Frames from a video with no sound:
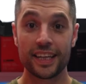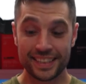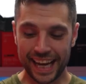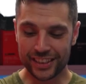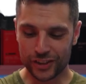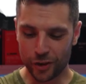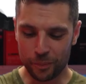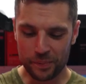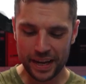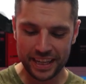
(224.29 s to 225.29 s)
Next
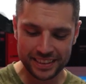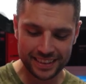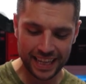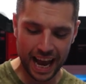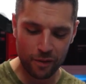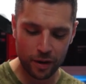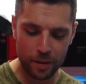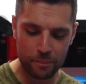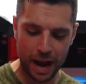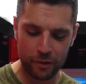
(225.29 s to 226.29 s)
up is our
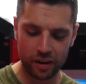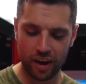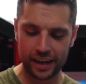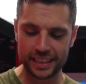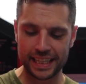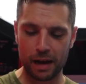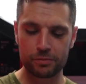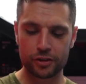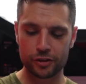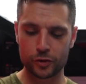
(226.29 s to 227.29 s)
power line
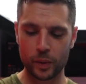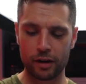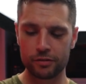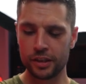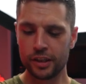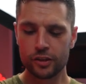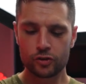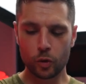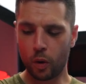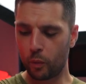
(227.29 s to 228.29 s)
adapter as well.
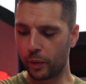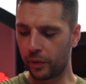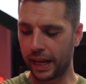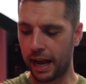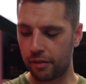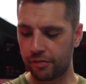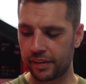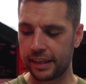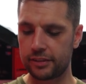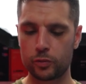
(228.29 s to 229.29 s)
So what we would have
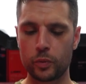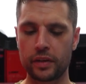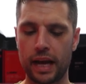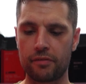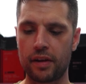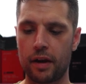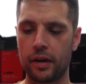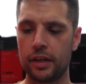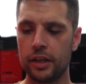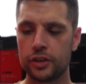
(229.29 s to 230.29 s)
is we would have
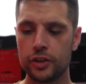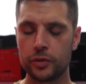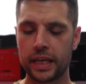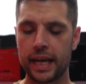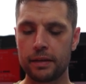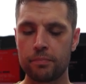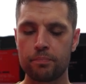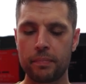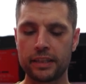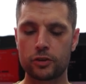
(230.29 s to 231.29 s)
our UK
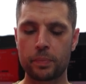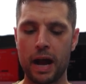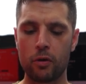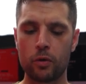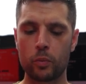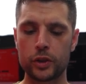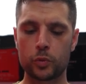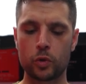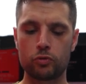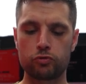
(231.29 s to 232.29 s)
mains power, which
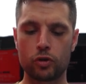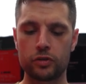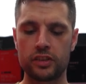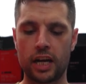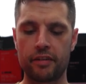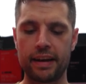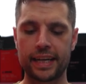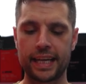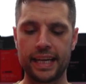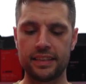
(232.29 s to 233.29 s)
would run
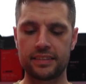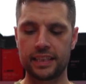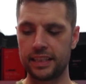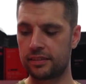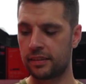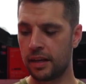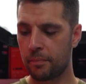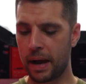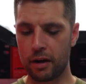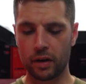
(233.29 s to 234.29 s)
directly into this
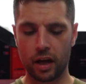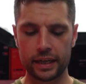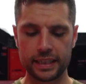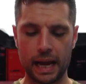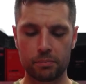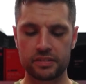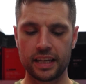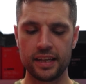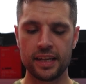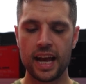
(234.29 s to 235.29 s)
power line
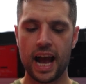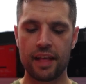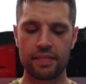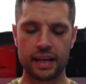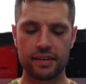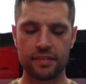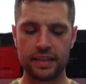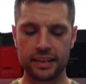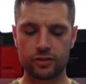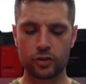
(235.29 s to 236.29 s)
adapter, and then
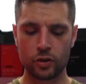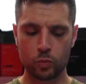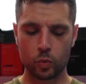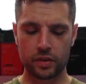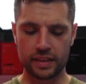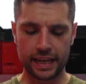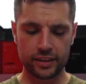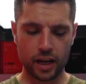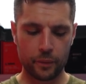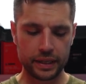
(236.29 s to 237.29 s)
this would then
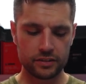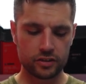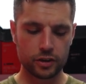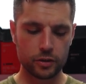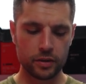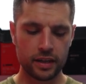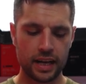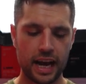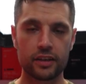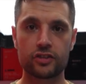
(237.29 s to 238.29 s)
go into
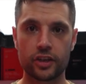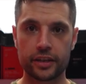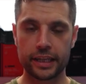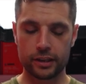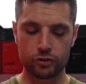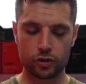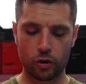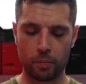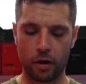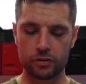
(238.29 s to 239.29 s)
our circuit
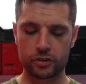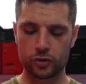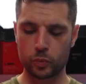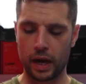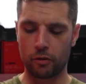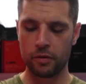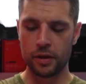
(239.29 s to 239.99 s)
control box as well.